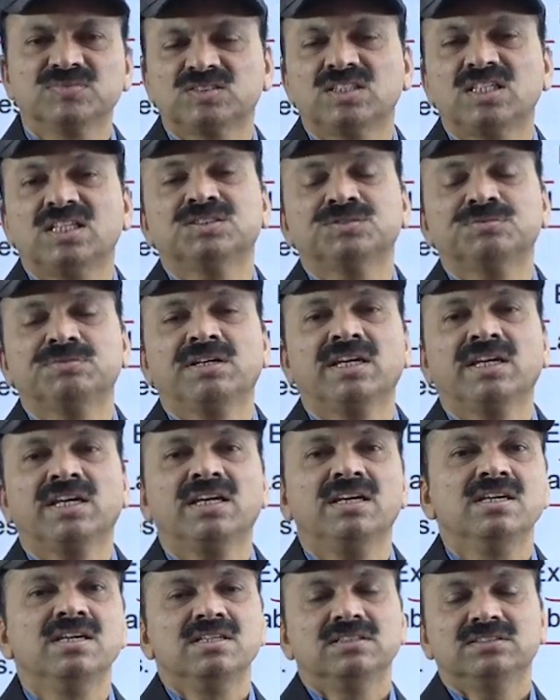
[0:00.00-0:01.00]
That's
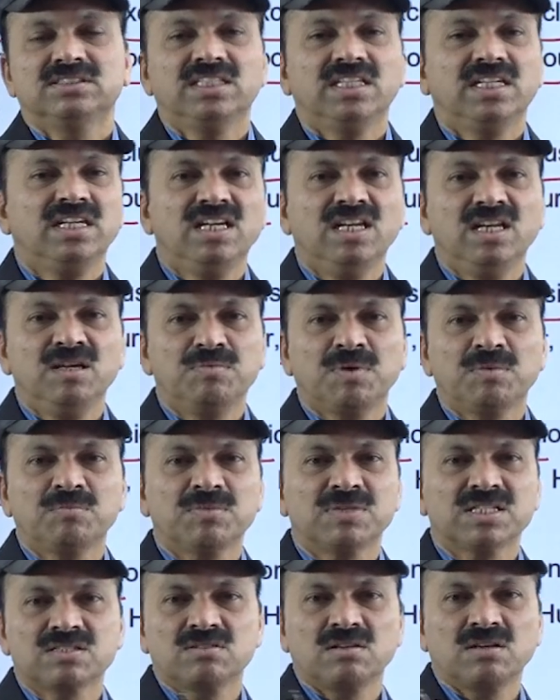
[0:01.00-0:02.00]
why child labor
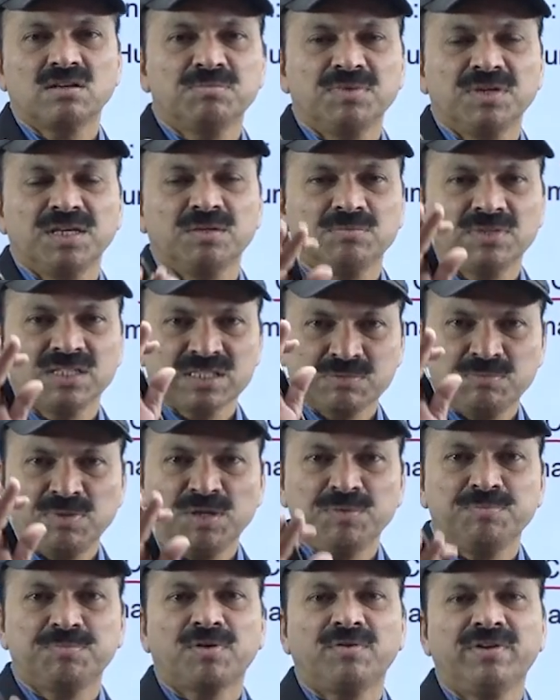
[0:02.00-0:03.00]
must
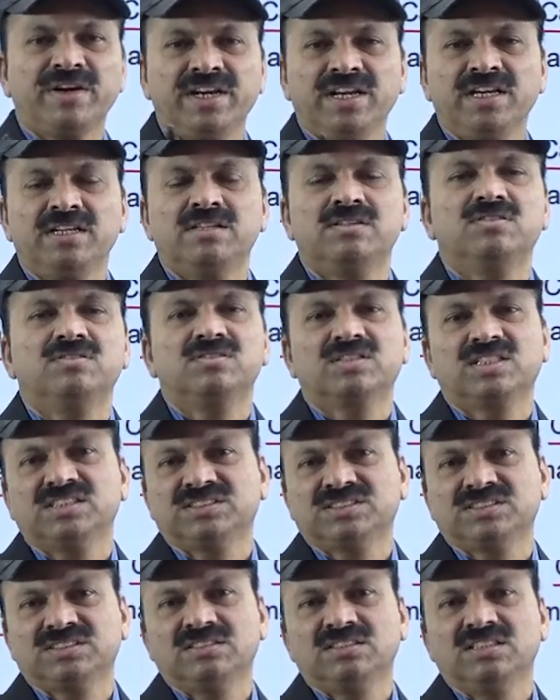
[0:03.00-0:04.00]
be provided
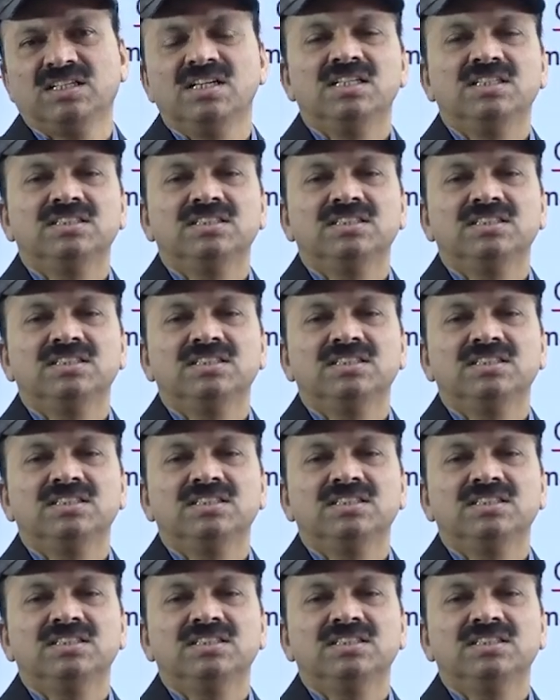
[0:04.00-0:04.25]
education.